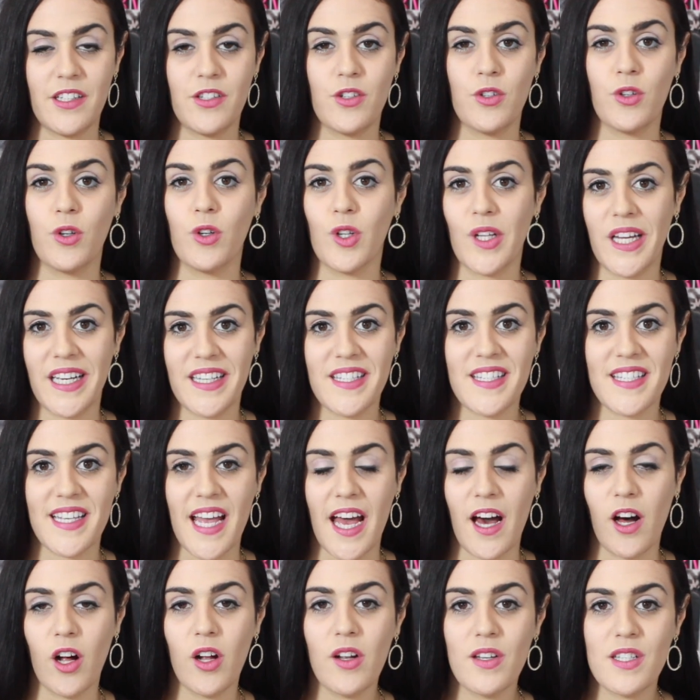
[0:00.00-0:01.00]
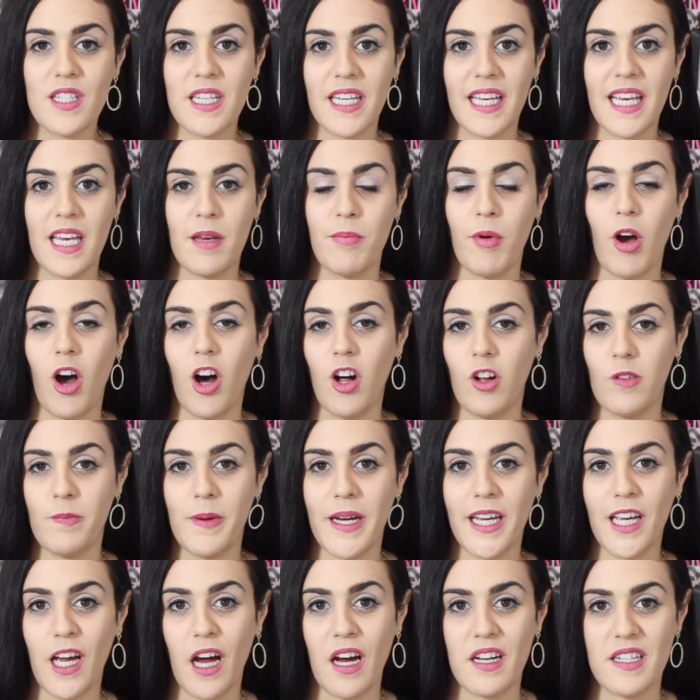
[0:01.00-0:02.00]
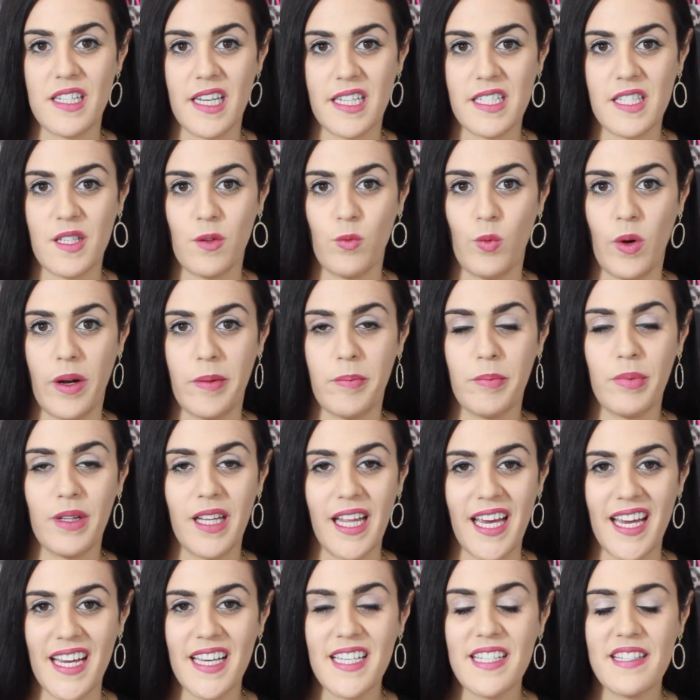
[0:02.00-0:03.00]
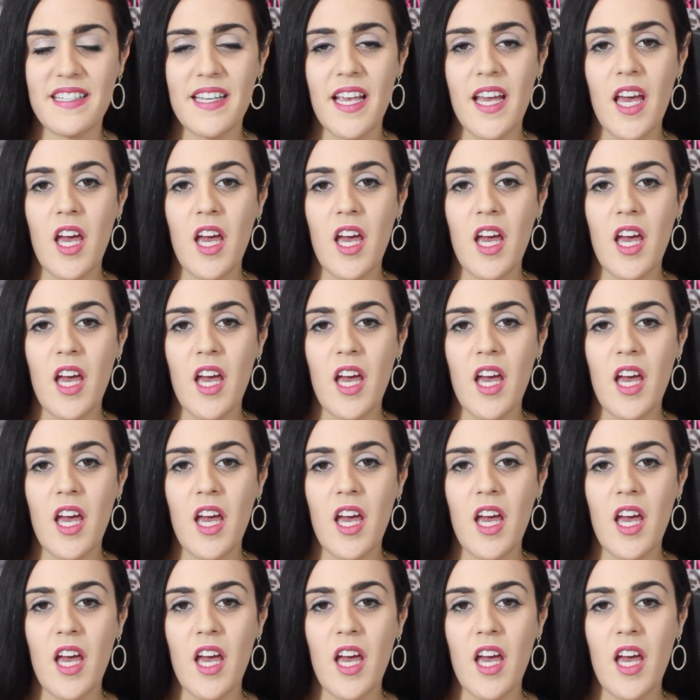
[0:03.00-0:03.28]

Google Excel to keep all of my contacts in one place.